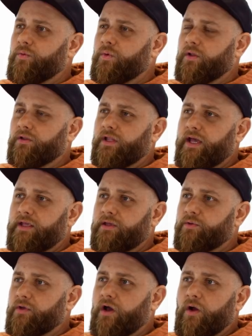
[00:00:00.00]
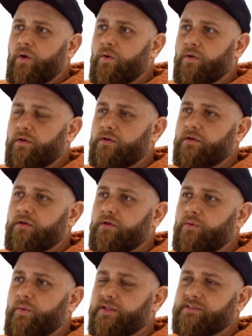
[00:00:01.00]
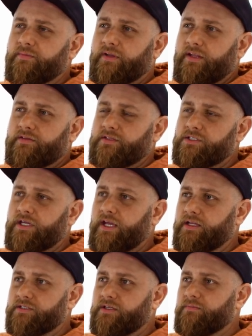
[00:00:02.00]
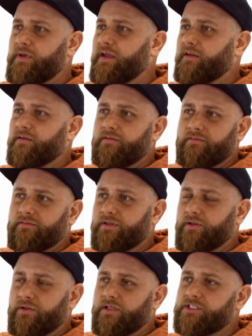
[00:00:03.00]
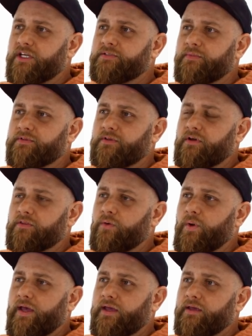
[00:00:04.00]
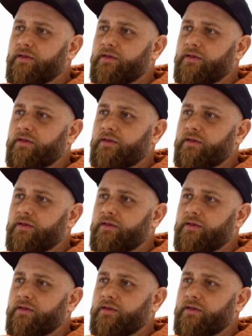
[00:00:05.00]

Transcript: will let you know when something needs to change and make little adjustments along the way.